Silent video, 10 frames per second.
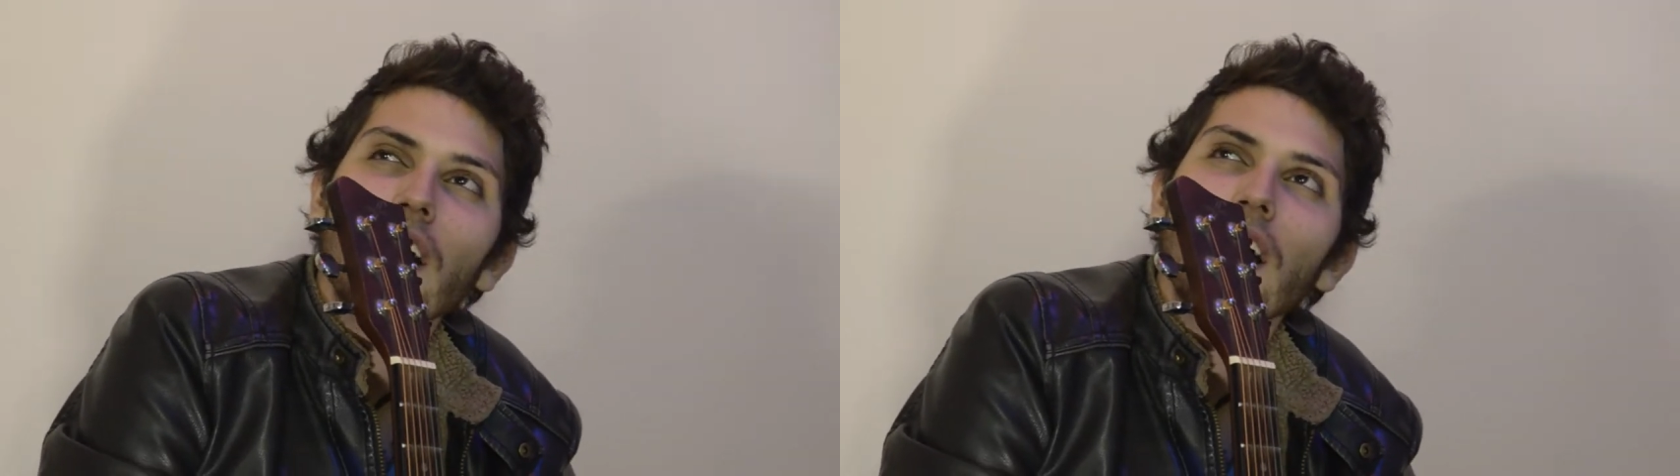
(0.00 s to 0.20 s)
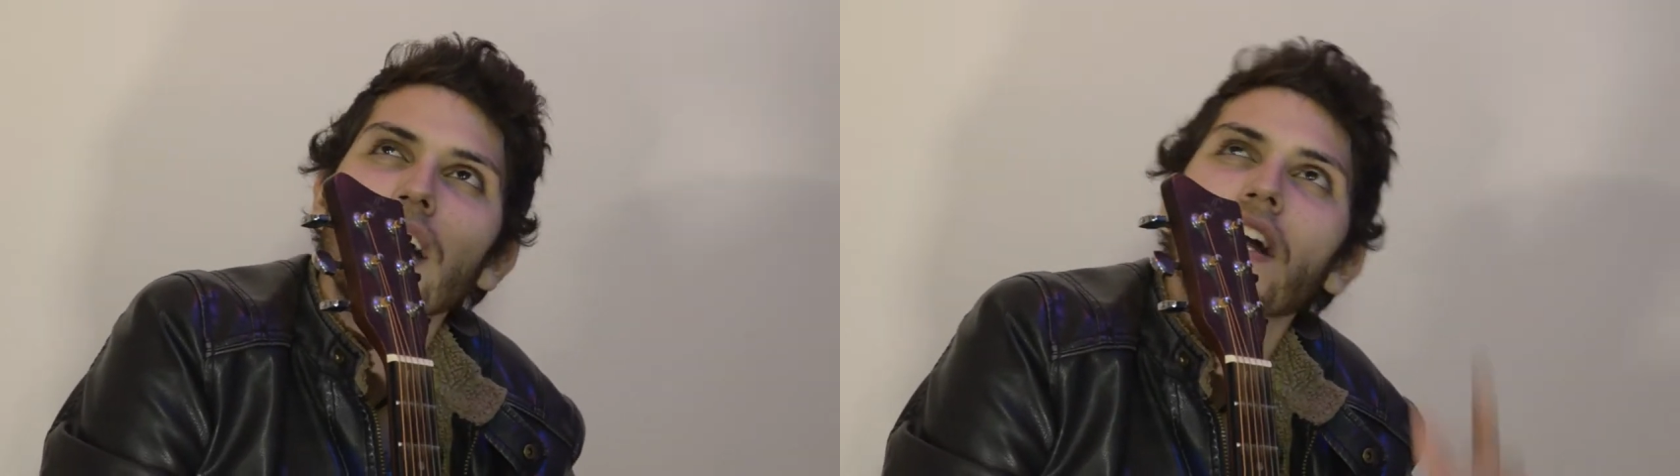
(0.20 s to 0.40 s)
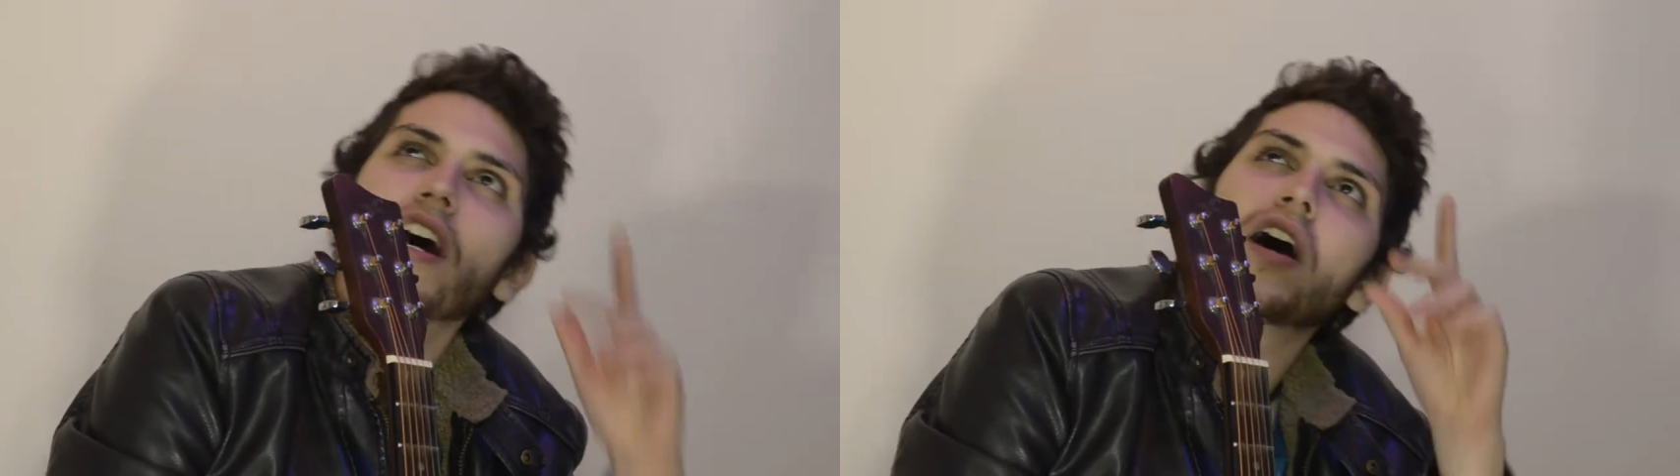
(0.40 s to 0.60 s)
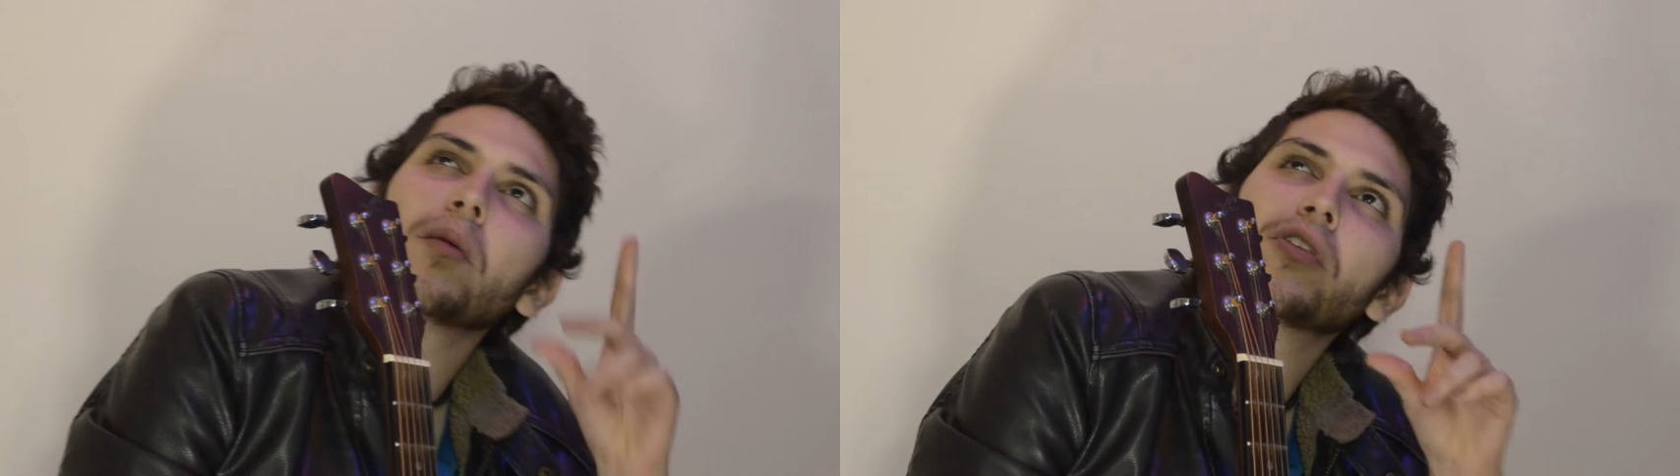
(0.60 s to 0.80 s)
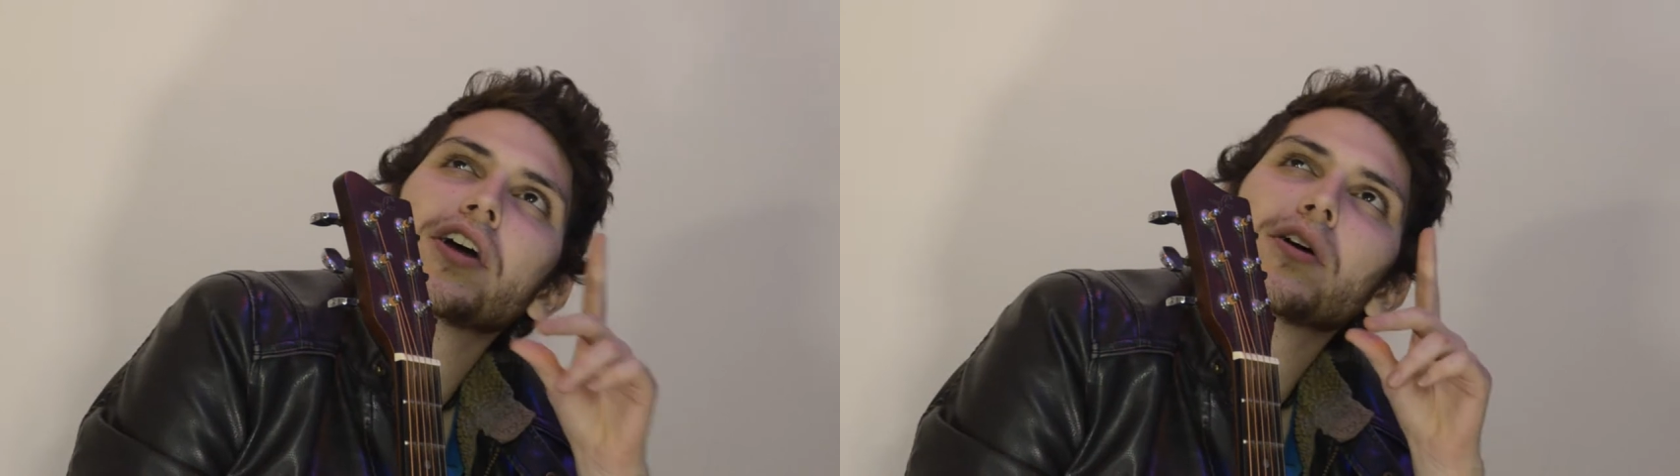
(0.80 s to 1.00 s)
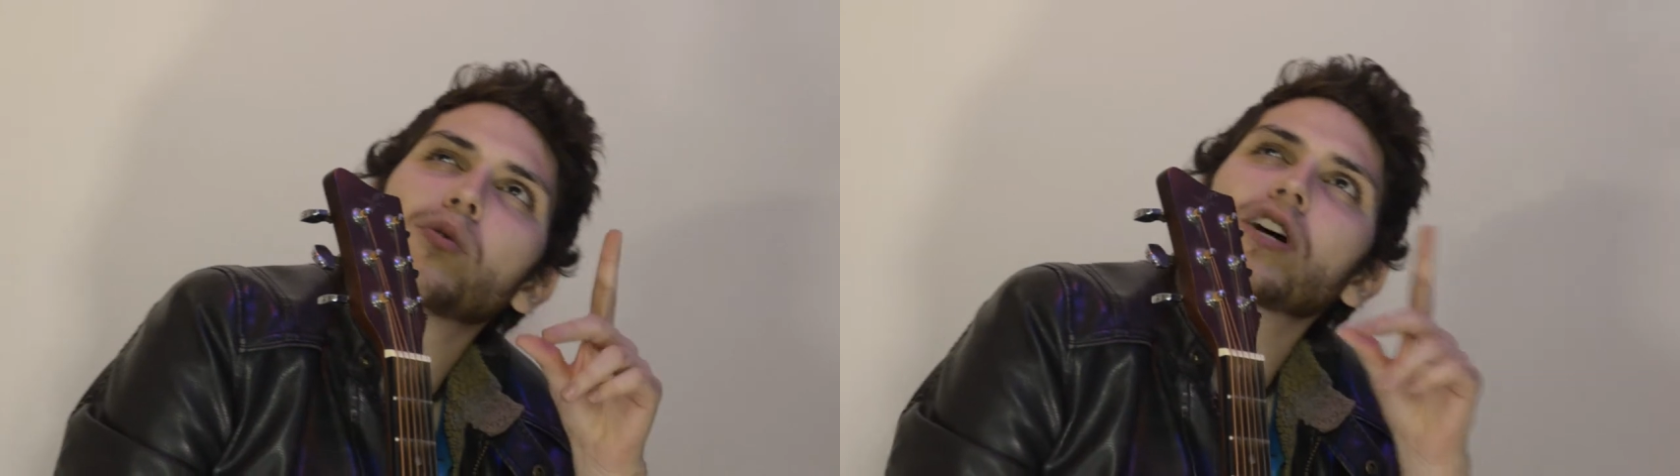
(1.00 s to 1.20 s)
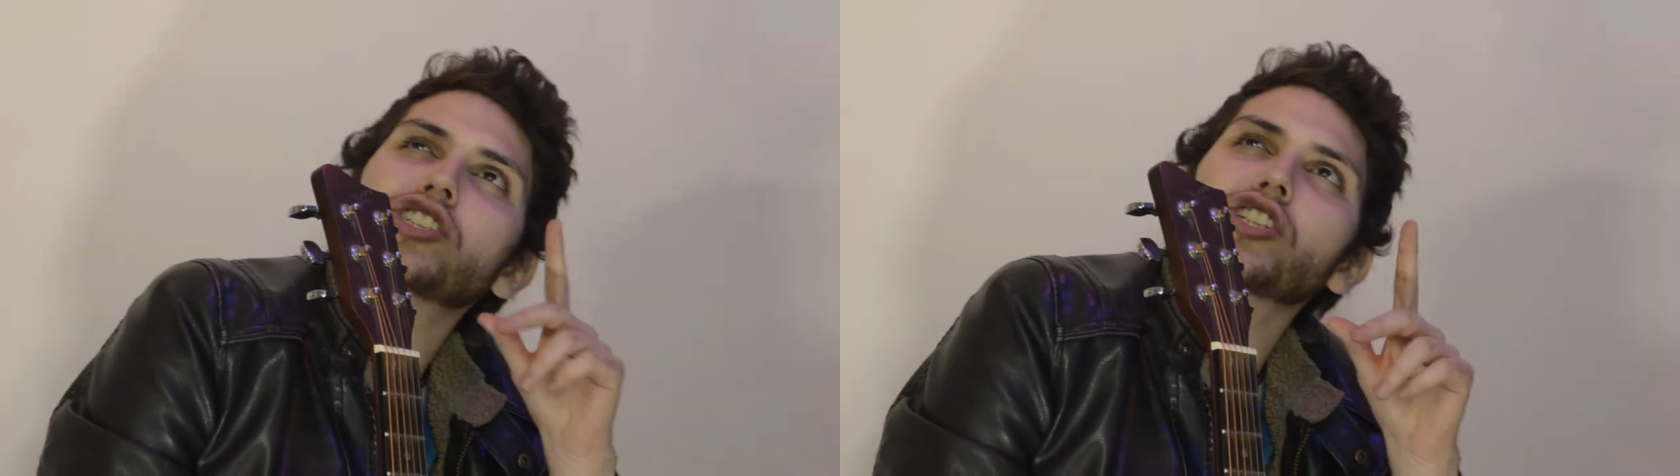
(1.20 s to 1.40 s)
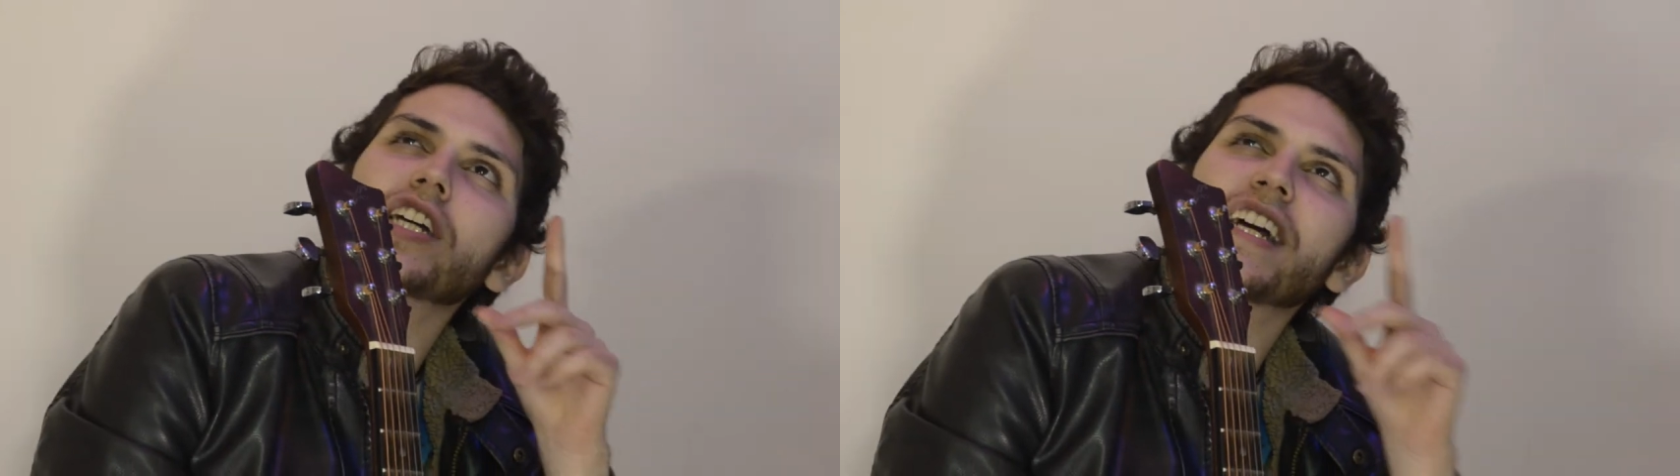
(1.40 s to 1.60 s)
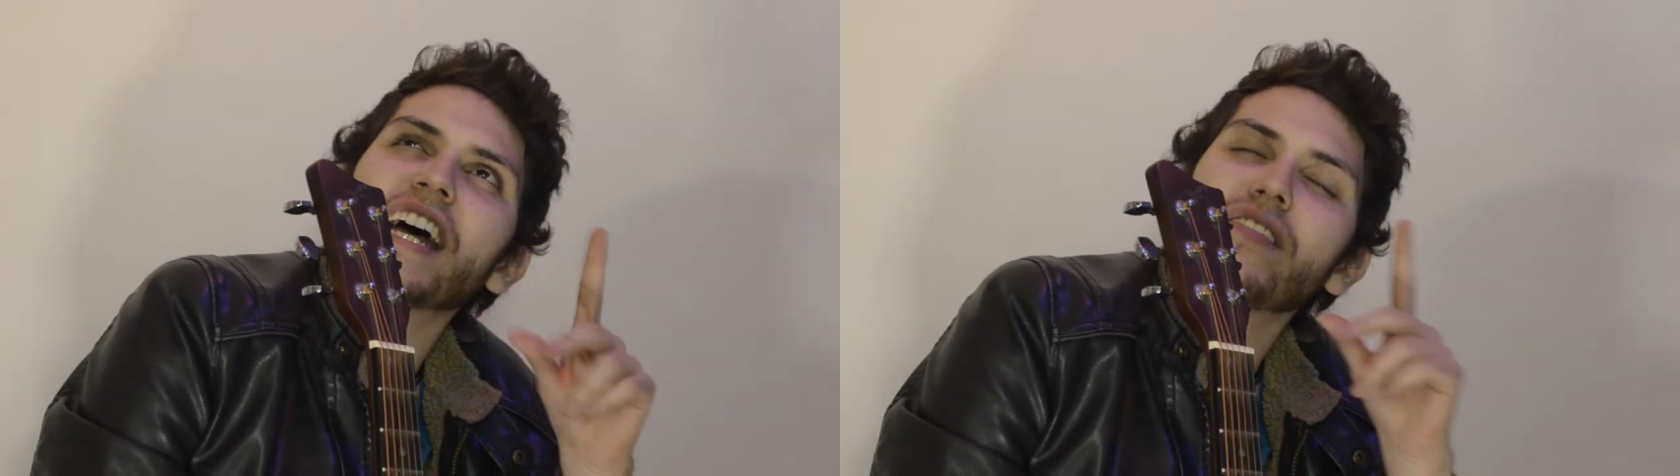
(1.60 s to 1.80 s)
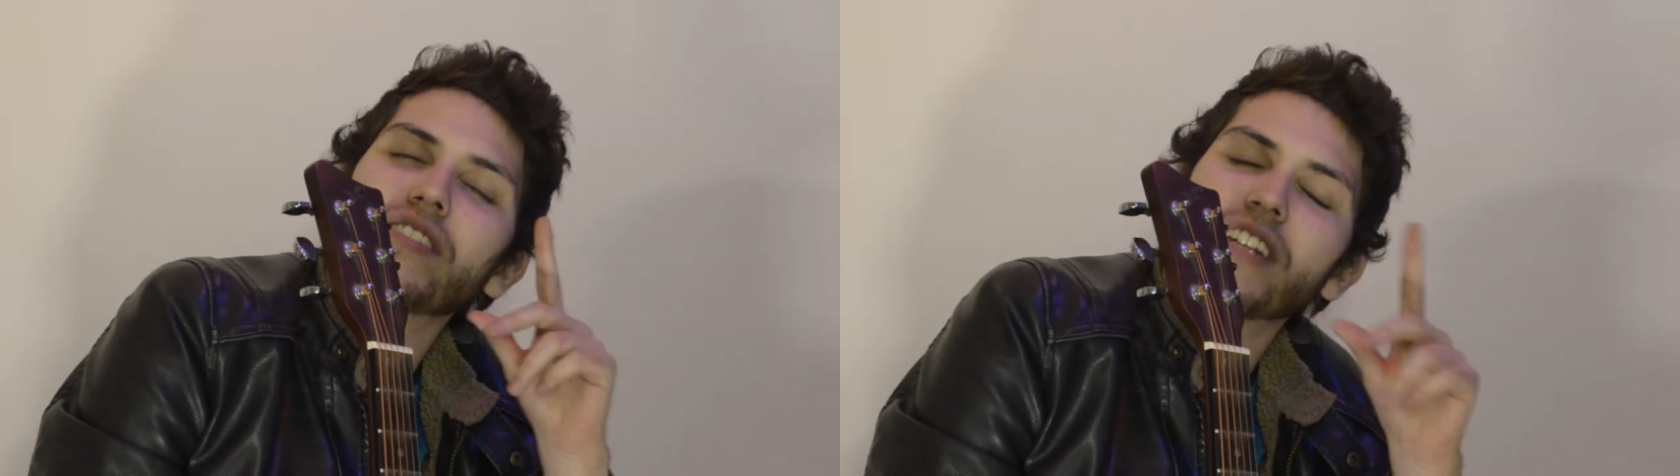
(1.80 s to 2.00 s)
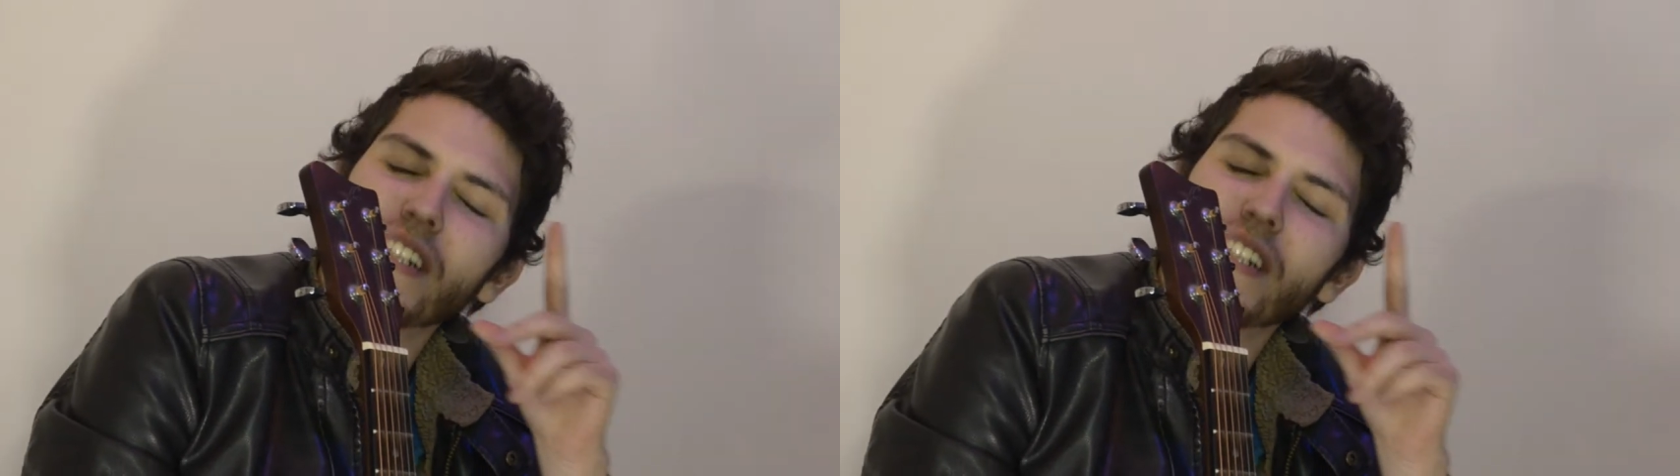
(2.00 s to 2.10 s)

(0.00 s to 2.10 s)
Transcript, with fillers: And up there watching heaven,